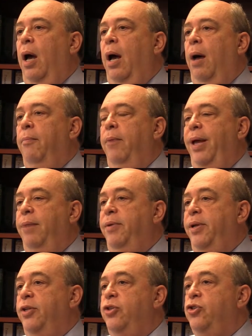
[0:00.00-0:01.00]
um, had
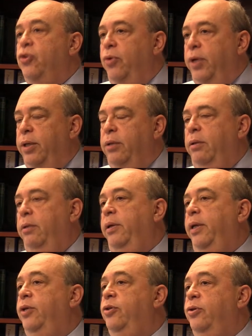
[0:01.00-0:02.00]
been inserted
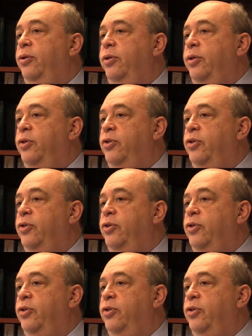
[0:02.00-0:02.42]
into the